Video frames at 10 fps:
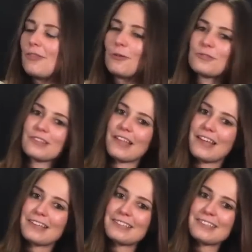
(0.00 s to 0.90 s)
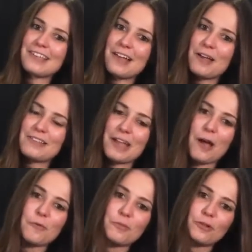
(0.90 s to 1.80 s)
those links
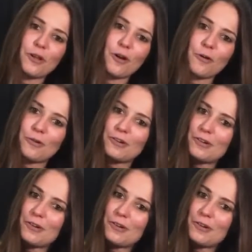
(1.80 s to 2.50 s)
down below